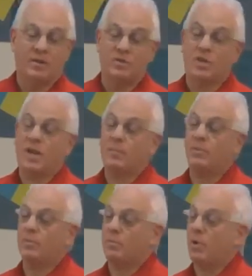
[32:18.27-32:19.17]
She
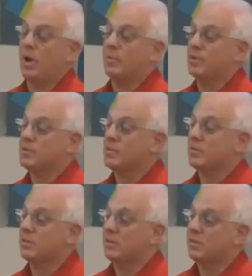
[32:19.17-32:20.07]
kept her
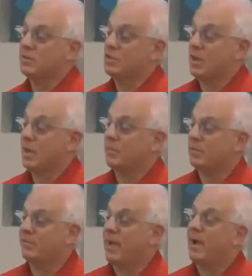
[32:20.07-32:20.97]
promise, she kept
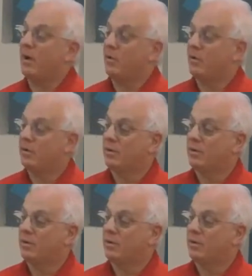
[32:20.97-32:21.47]
her vow,